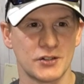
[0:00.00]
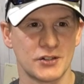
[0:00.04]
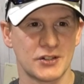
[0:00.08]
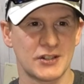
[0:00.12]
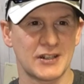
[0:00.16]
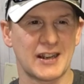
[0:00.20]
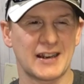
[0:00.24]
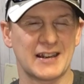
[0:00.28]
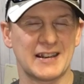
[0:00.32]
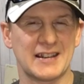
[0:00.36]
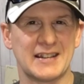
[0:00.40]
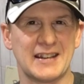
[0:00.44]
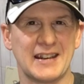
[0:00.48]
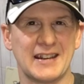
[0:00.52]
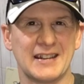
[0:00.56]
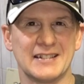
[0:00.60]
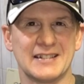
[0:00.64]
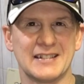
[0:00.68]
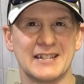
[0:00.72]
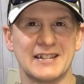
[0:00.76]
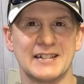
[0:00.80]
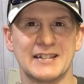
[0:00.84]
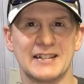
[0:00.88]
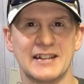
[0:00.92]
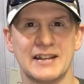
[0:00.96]
So you got to dig a
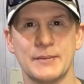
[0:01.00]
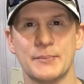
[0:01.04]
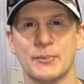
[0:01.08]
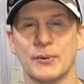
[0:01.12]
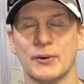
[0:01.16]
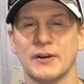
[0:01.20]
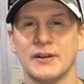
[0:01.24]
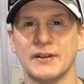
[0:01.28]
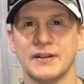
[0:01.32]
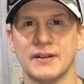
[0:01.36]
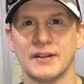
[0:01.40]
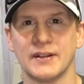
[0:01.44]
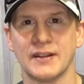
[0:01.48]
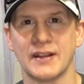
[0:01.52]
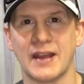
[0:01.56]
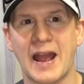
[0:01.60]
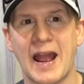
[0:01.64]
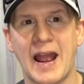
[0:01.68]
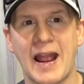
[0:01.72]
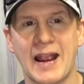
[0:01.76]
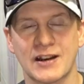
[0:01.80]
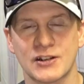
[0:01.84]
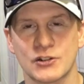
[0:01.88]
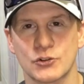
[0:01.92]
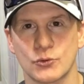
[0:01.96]
little deeper into the
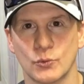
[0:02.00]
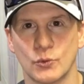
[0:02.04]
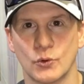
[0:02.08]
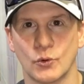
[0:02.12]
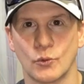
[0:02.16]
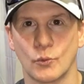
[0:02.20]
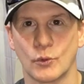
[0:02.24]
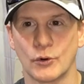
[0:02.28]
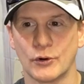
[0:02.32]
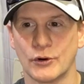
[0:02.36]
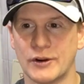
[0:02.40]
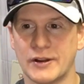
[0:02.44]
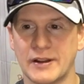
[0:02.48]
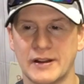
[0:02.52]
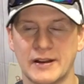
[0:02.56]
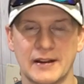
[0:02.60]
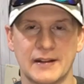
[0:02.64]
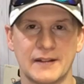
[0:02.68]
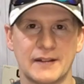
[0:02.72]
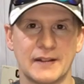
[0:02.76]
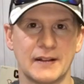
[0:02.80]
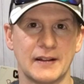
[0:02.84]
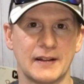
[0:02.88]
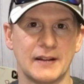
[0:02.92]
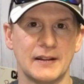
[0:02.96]
actual wording
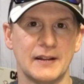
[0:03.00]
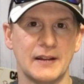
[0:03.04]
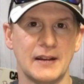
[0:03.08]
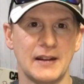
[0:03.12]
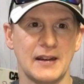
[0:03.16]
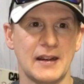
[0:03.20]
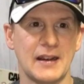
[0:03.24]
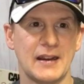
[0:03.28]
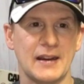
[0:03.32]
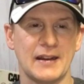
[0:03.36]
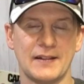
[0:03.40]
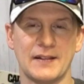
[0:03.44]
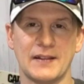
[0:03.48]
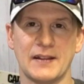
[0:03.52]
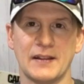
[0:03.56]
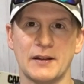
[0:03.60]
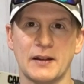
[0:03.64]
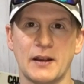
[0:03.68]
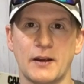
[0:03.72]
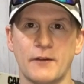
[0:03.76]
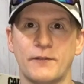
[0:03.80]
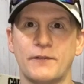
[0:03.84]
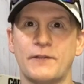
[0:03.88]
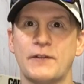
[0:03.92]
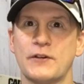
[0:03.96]
in the in the
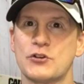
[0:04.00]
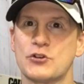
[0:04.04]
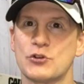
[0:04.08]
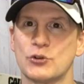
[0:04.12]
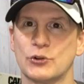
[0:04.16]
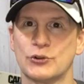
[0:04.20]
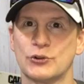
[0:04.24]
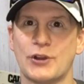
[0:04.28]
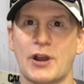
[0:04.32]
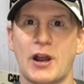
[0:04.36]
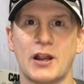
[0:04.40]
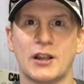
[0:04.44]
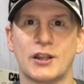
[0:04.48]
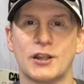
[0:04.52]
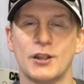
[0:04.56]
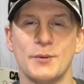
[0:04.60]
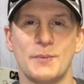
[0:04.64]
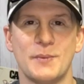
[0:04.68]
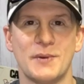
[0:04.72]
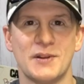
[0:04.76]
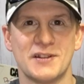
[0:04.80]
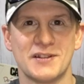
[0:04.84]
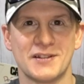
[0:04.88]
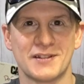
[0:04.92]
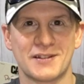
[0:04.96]
official
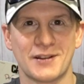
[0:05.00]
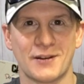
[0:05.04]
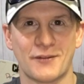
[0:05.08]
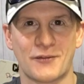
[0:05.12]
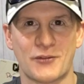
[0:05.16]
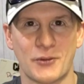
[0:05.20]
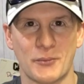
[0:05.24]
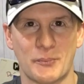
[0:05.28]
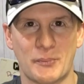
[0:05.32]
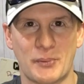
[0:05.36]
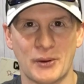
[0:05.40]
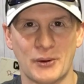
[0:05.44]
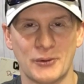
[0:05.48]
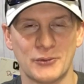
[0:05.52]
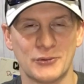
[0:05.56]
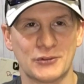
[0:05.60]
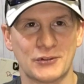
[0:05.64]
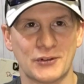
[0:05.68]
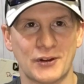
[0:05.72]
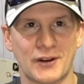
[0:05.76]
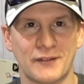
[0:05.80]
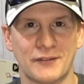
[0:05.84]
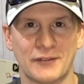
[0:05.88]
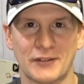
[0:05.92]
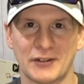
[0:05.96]
documents of the post
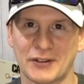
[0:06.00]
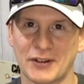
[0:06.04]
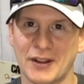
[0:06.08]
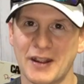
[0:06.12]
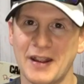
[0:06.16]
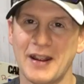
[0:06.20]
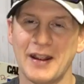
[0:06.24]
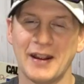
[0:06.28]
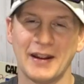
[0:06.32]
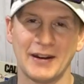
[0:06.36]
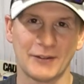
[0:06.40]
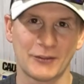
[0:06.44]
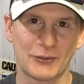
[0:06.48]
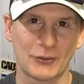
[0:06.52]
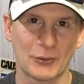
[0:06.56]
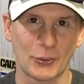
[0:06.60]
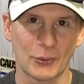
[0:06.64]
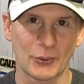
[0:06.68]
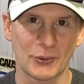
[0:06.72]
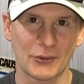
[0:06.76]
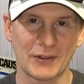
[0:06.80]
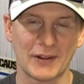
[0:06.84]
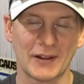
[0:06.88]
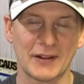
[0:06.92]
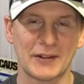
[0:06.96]
office. And of
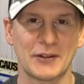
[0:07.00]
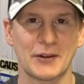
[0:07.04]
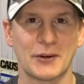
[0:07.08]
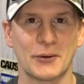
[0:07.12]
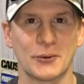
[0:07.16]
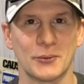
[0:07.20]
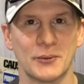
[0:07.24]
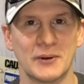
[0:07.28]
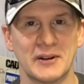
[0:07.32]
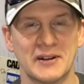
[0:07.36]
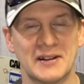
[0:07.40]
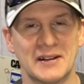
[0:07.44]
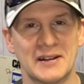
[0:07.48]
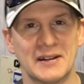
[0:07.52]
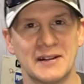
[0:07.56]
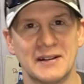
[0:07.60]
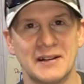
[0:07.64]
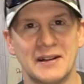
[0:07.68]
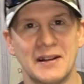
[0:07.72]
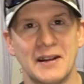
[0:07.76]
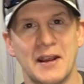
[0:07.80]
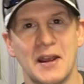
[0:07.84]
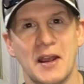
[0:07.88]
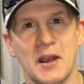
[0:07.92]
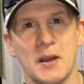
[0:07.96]
course that's all written in
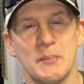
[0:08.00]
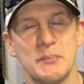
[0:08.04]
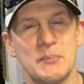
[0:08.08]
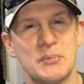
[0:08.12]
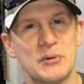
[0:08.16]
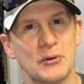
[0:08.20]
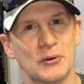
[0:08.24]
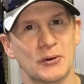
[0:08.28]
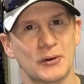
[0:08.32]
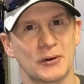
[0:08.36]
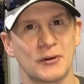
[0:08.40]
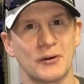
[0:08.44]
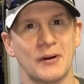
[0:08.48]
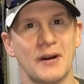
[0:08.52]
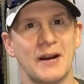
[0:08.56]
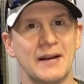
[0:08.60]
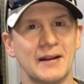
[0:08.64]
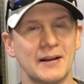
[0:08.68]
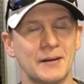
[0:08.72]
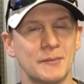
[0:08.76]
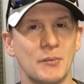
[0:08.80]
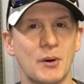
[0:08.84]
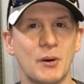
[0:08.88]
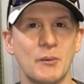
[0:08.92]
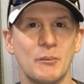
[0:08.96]

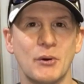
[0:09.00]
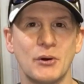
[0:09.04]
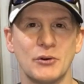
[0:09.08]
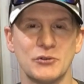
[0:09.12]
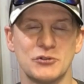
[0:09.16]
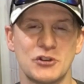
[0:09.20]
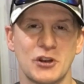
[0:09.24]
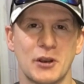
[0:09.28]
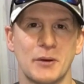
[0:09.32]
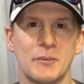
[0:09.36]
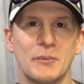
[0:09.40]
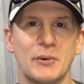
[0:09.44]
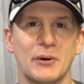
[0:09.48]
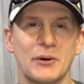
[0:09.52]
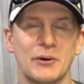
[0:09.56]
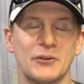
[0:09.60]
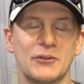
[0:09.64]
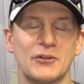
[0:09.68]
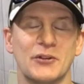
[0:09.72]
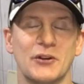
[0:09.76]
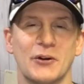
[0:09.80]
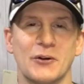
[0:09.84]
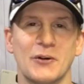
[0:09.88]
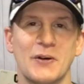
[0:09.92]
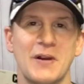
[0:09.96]
bureaucratic mumbo jumbo.
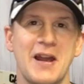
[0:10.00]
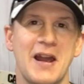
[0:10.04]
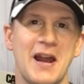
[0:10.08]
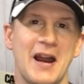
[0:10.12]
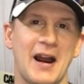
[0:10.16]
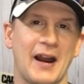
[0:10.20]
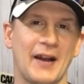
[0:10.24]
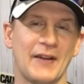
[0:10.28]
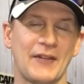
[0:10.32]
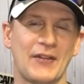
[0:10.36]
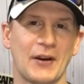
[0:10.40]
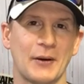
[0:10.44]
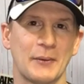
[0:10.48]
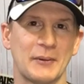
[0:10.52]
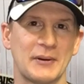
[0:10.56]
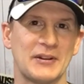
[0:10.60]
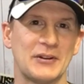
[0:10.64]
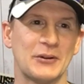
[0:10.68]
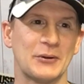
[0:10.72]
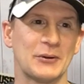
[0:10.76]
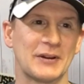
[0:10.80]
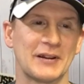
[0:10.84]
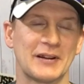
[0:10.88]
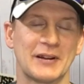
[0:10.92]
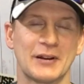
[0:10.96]
So I thought we'd
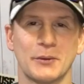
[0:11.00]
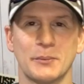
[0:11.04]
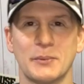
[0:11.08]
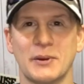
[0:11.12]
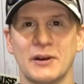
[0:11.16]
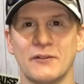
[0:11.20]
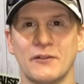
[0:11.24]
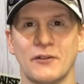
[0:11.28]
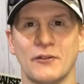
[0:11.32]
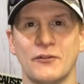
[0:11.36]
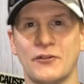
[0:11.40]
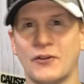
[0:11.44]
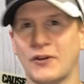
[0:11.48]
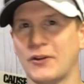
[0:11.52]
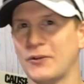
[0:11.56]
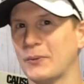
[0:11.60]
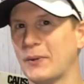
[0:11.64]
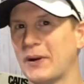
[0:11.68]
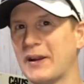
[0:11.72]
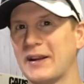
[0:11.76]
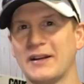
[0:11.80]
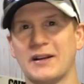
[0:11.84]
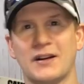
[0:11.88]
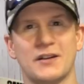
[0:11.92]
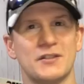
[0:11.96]
do it a little bit of a fun
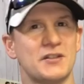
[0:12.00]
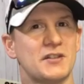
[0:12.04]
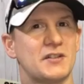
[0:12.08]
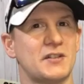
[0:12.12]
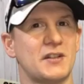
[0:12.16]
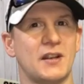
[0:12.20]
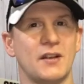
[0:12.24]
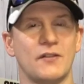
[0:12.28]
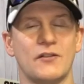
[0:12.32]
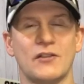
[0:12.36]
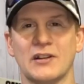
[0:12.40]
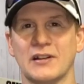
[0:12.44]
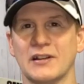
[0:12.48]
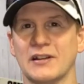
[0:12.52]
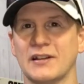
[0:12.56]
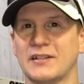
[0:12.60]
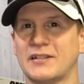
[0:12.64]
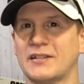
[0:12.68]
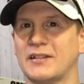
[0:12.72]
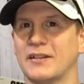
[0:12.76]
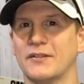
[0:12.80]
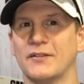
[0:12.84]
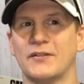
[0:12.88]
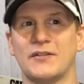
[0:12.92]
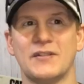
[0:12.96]
way, and I'll just give you a
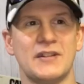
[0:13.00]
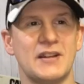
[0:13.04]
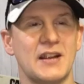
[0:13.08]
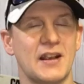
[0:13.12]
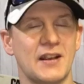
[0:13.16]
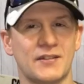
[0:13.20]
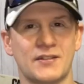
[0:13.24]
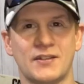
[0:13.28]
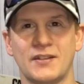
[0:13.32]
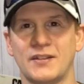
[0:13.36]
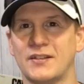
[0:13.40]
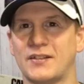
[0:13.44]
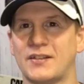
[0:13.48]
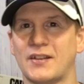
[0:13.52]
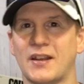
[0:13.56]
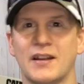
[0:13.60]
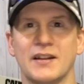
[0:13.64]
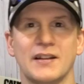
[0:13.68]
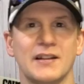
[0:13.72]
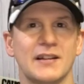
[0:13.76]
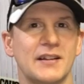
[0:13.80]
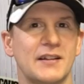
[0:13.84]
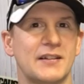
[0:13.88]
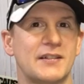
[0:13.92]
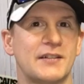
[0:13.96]
list of yeses, a
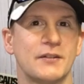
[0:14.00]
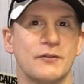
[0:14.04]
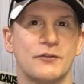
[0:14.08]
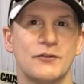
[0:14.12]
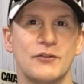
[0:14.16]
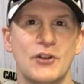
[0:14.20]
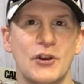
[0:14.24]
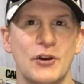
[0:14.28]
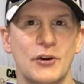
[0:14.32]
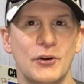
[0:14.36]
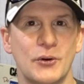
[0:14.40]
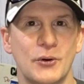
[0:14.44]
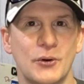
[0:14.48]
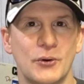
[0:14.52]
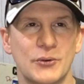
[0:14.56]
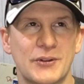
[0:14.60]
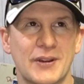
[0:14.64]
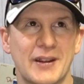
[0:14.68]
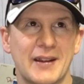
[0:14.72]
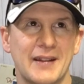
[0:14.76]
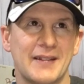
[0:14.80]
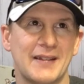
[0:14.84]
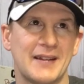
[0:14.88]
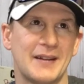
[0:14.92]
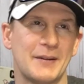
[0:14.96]
list of nos,
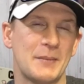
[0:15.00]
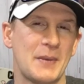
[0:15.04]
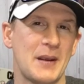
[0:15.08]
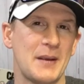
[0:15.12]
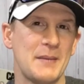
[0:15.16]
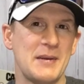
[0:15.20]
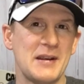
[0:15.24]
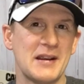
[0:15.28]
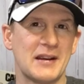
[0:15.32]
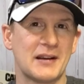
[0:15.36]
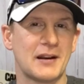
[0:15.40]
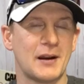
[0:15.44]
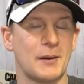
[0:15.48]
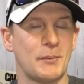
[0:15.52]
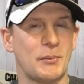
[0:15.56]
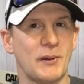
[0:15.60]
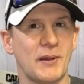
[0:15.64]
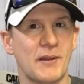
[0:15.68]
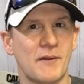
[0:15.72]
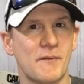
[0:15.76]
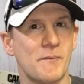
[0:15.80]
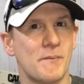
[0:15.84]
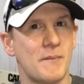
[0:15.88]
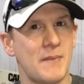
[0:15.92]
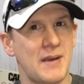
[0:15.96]
and then maybe a
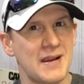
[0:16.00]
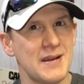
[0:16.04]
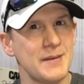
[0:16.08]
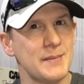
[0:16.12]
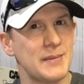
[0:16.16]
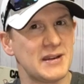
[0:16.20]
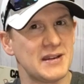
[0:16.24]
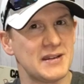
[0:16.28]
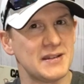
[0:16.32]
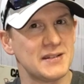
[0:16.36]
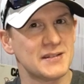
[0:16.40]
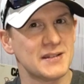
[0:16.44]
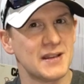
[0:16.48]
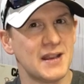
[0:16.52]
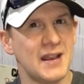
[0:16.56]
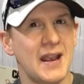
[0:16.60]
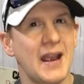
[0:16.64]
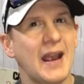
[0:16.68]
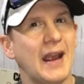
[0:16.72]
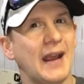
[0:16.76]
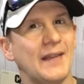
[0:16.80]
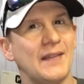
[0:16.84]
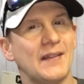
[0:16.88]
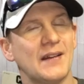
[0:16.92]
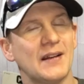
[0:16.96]
couple of maybes,
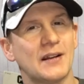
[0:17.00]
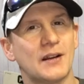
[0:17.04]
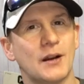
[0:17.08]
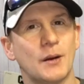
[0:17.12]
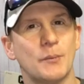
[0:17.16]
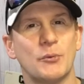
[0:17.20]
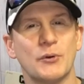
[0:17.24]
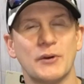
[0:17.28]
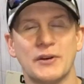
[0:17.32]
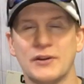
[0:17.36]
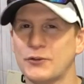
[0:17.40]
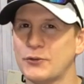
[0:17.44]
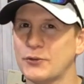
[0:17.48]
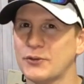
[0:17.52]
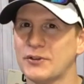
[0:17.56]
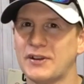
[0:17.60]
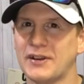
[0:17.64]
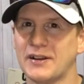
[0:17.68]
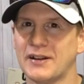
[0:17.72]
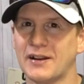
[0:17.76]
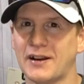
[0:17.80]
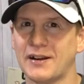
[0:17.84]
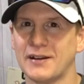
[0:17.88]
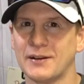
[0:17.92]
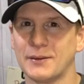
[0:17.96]
and then a couple
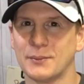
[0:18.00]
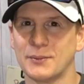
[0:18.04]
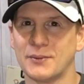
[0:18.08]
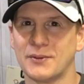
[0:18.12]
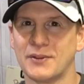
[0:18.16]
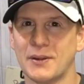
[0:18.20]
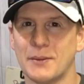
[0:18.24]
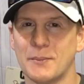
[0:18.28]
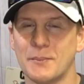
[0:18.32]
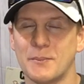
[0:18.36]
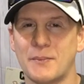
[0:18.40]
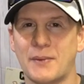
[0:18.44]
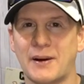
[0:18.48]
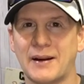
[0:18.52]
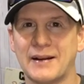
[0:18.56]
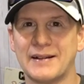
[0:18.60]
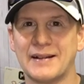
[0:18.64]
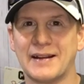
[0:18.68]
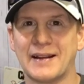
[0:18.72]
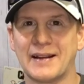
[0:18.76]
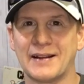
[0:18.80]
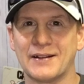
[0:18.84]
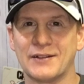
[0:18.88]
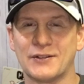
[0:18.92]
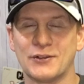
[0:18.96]
interesting items that might
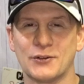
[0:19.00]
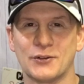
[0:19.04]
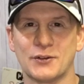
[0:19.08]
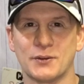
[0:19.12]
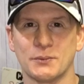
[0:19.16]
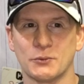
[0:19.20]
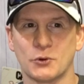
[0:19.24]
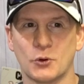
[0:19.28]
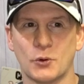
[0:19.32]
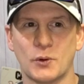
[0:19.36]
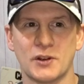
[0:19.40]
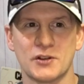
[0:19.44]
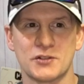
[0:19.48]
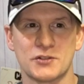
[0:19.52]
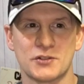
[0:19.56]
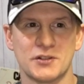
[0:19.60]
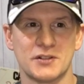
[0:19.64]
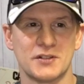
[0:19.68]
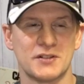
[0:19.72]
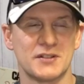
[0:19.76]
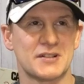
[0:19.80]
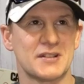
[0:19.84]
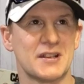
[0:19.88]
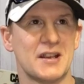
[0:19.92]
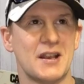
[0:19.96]
answer some
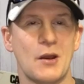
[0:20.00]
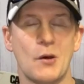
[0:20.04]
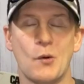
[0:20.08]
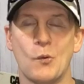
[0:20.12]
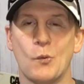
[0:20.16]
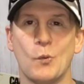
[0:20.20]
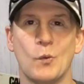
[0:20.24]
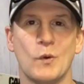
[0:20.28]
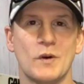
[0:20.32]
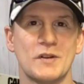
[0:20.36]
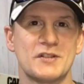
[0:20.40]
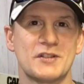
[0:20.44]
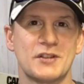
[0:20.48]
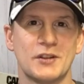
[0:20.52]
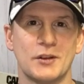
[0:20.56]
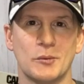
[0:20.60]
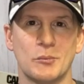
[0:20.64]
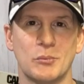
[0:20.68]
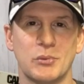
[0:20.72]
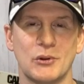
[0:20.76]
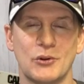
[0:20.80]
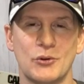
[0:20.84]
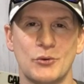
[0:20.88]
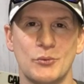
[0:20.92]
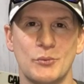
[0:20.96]
questions once in a
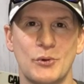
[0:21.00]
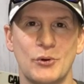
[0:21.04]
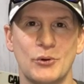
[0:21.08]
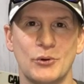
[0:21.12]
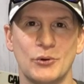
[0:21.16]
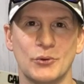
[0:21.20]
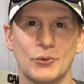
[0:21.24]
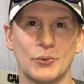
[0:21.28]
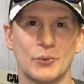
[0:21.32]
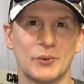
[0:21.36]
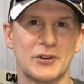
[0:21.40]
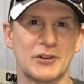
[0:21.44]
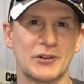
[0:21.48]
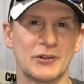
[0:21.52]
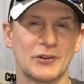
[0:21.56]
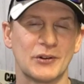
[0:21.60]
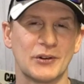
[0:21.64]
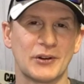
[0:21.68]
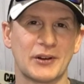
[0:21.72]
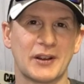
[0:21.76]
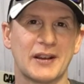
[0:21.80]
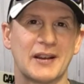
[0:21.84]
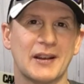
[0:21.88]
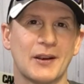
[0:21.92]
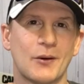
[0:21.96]
blue moon when you're
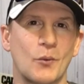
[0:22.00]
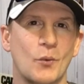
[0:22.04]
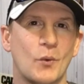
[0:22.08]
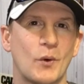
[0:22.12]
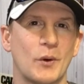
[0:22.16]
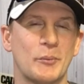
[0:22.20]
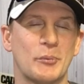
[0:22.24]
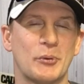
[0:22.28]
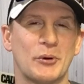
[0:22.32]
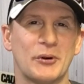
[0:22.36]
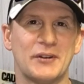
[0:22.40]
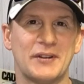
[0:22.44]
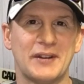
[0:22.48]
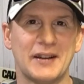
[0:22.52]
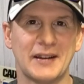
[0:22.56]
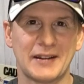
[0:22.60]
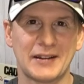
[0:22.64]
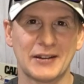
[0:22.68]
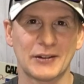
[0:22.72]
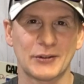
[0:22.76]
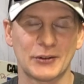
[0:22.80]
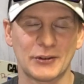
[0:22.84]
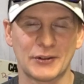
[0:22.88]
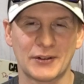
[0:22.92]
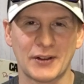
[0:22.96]
looking at one
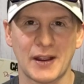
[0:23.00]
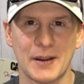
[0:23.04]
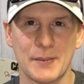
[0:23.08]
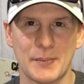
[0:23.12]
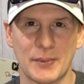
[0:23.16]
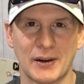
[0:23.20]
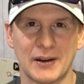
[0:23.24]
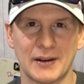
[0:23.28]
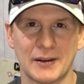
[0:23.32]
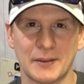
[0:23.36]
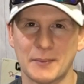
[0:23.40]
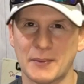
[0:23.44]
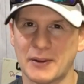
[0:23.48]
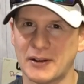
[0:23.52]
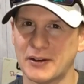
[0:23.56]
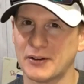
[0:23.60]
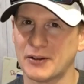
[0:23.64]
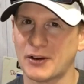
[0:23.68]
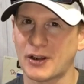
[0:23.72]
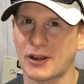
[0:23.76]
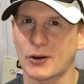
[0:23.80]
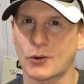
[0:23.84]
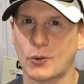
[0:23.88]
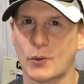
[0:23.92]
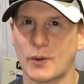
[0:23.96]
particular type item that you're
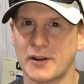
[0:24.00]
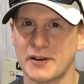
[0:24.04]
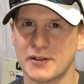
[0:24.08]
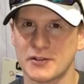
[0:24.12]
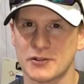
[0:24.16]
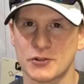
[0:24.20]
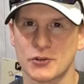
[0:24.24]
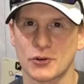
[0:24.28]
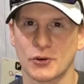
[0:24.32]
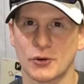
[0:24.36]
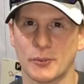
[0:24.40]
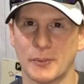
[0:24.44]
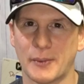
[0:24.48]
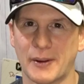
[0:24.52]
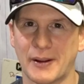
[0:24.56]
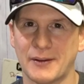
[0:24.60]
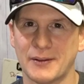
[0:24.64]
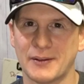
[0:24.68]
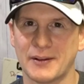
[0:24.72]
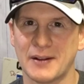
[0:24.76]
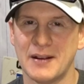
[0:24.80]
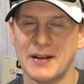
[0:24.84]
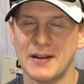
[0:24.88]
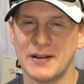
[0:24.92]
not quite sure about.